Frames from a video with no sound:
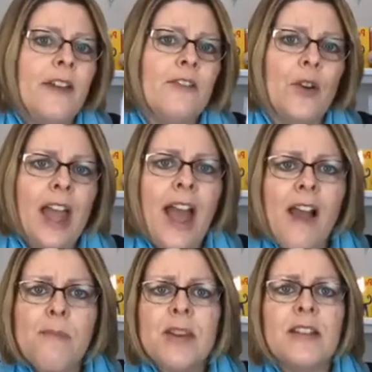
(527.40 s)

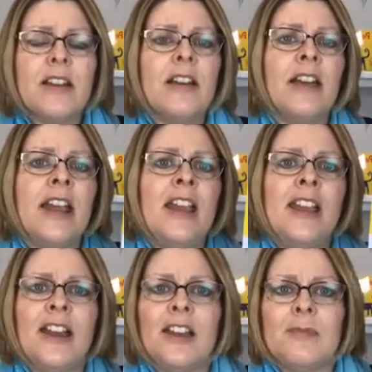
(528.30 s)

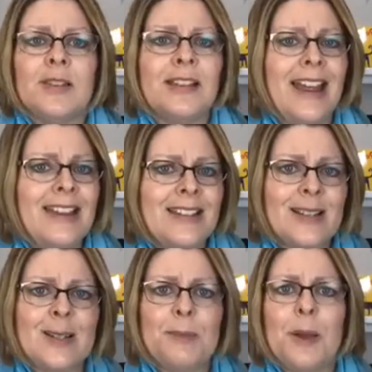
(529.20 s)
vocabulary, science
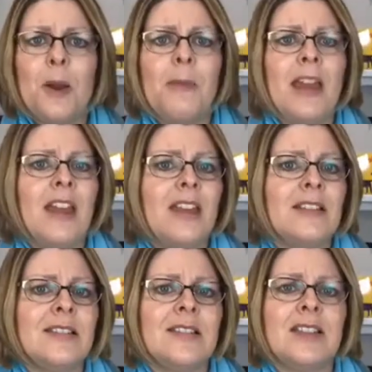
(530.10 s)

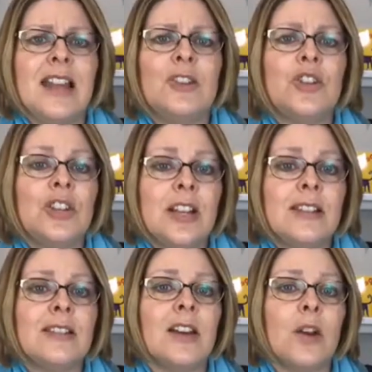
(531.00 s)
experiments. It's
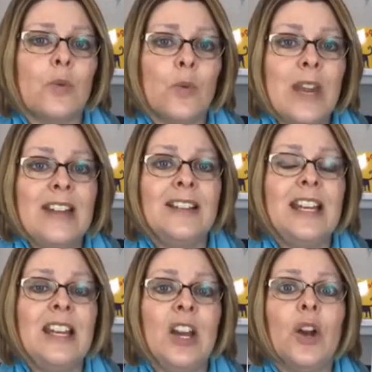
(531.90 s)
just a
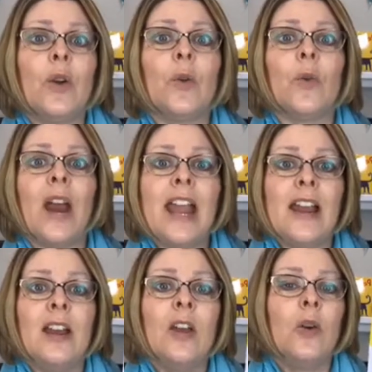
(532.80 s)
really
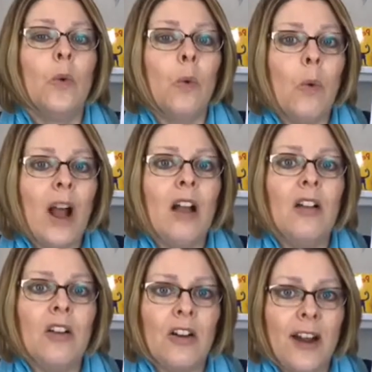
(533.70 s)
great,
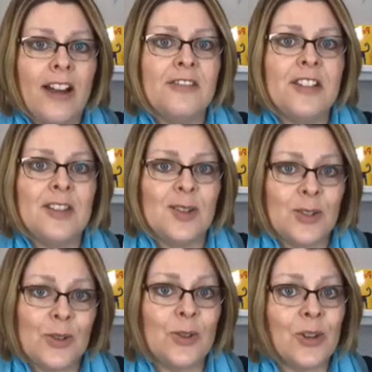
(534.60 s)
well-crafted
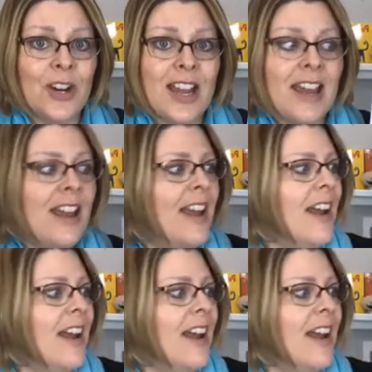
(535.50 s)
story.